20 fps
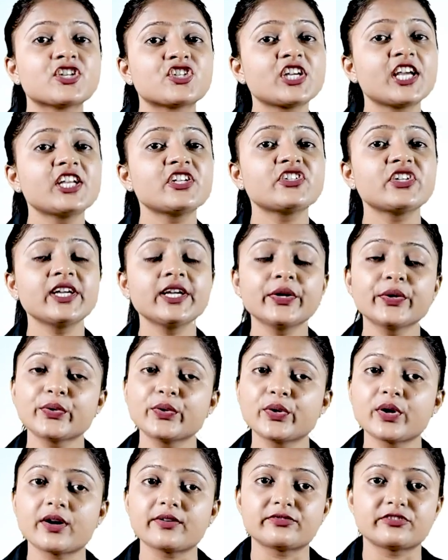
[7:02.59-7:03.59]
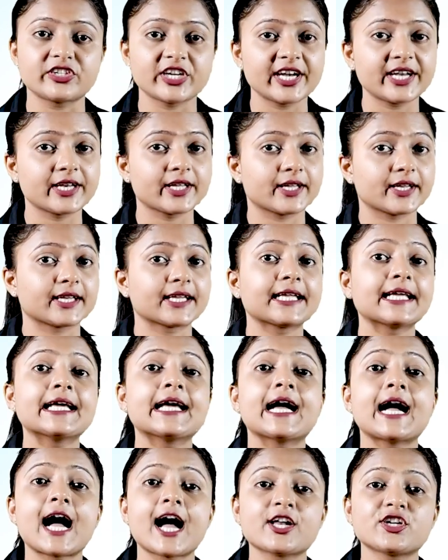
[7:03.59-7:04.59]
Changing role of gender.
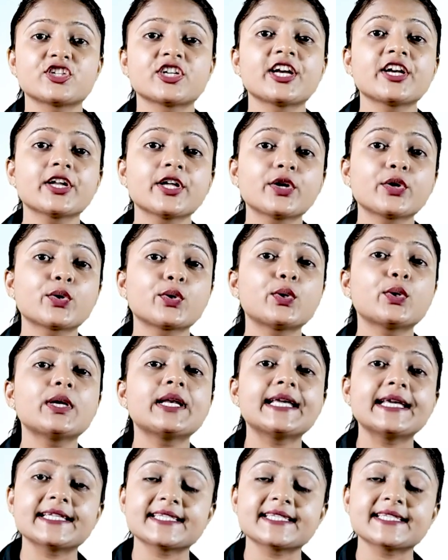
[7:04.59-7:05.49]
A gender role